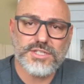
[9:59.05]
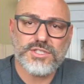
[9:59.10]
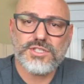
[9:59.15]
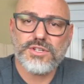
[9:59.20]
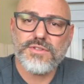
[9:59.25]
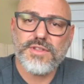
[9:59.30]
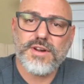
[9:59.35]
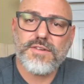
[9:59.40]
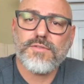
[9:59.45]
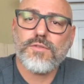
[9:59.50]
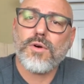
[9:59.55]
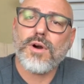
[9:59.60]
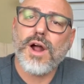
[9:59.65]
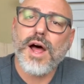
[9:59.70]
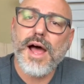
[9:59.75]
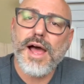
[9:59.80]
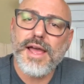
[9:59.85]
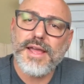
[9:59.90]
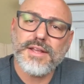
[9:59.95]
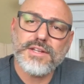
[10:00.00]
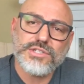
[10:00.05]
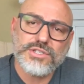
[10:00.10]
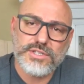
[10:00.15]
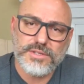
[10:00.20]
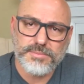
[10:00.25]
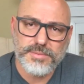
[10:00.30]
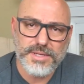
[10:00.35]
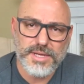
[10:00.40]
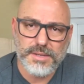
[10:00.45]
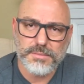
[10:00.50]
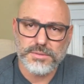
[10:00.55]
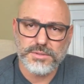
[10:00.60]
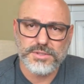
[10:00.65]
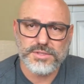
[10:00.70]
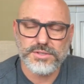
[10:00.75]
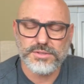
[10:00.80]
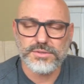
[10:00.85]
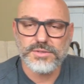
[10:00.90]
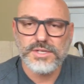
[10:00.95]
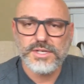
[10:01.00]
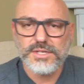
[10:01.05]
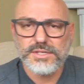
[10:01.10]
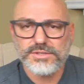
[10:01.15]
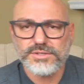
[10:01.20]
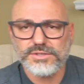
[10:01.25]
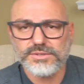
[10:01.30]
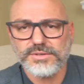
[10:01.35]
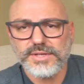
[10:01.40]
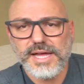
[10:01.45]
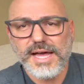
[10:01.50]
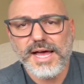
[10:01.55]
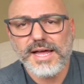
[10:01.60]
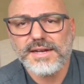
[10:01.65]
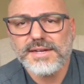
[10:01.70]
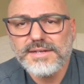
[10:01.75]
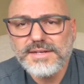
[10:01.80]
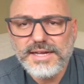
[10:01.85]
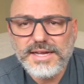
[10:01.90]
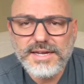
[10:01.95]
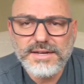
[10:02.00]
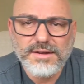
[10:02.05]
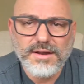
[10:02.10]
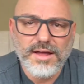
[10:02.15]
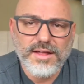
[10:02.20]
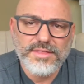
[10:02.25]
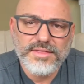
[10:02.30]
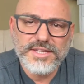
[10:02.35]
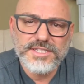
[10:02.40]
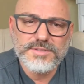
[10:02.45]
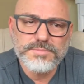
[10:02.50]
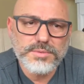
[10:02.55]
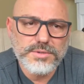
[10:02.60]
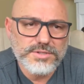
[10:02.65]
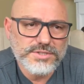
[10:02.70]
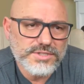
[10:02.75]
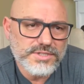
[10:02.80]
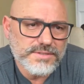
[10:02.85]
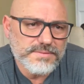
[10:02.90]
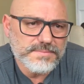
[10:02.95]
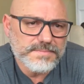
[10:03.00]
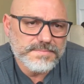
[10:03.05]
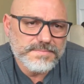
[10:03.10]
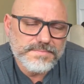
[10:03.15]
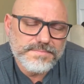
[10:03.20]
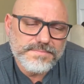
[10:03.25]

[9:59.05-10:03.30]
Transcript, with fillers: and so therefore I should be able to do that and not this person.